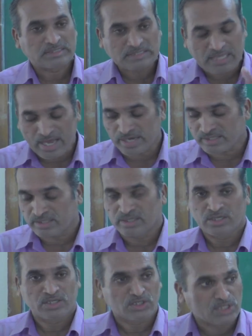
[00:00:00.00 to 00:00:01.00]

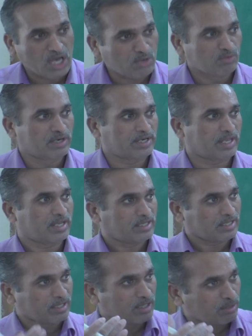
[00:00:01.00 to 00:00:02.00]
that
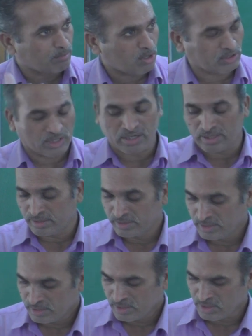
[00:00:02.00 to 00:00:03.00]
nowadays in a
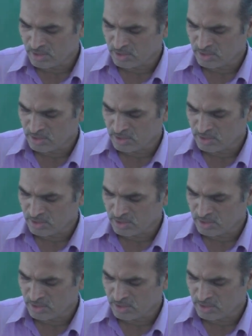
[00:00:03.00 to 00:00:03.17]
modern